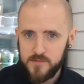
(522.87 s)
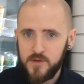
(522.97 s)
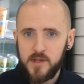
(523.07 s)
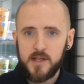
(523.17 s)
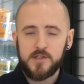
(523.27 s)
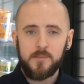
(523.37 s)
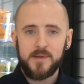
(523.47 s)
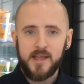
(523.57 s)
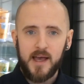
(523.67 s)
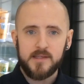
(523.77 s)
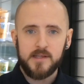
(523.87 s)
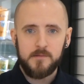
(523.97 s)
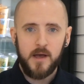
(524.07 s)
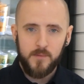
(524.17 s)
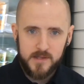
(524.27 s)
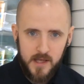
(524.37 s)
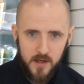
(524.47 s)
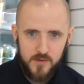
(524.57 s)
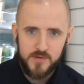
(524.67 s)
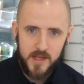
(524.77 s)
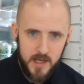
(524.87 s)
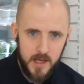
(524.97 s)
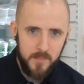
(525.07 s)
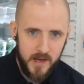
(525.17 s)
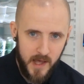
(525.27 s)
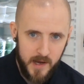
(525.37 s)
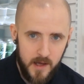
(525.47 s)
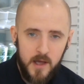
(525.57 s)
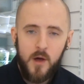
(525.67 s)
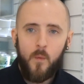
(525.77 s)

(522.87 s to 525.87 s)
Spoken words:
If you needed some potassium, I would tell you to eat a banana.